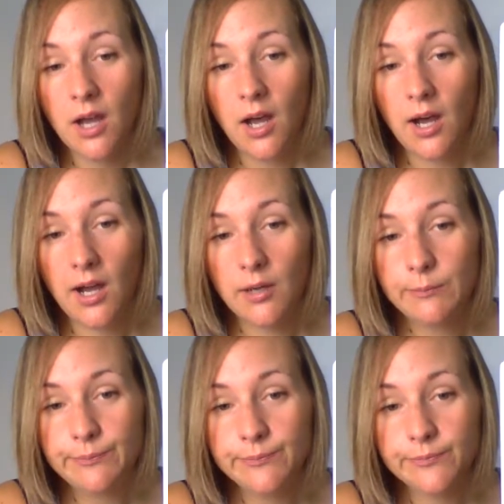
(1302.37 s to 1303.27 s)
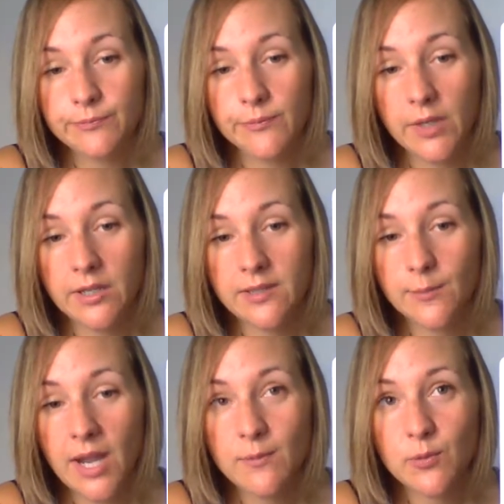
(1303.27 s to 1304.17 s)
Um, and
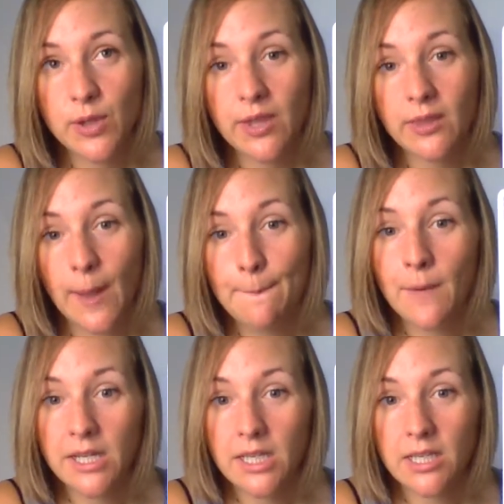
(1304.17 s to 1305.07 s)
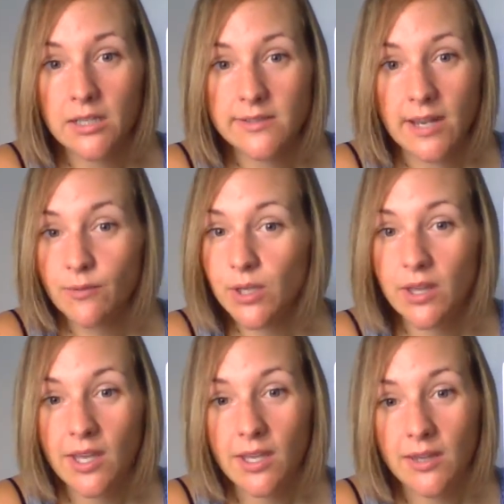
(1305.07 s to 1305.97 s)
sometimes we think that money is
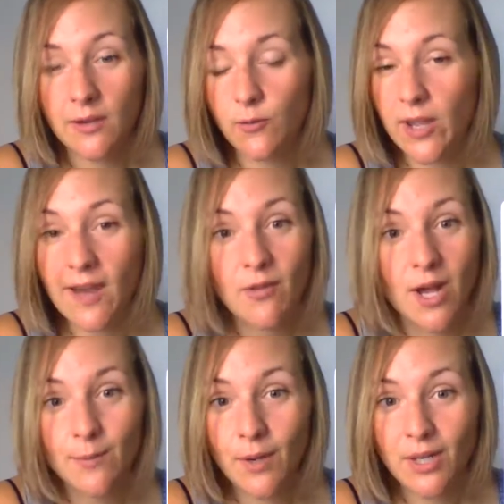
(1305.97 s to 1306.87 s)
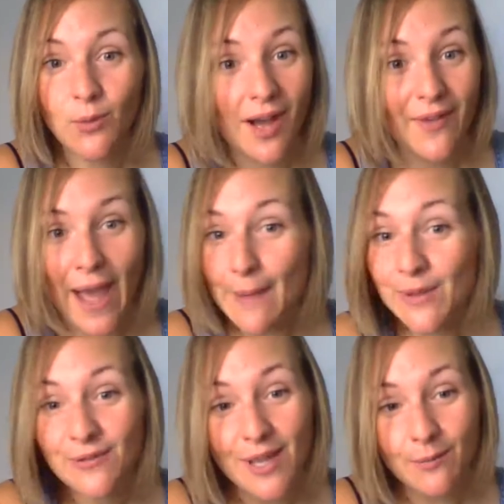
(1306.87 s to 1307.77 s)
everything, and if we have a lot of money, we'll have a
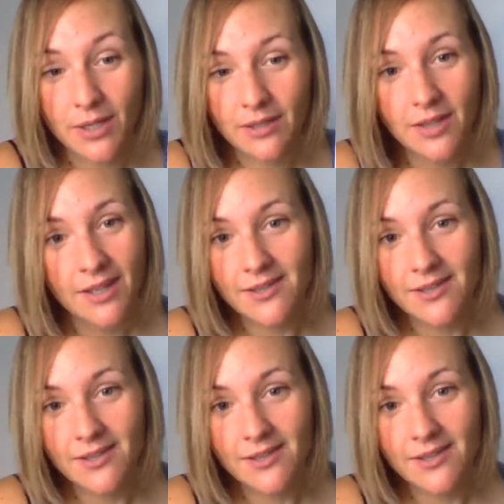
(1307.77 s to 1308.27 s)
happy family.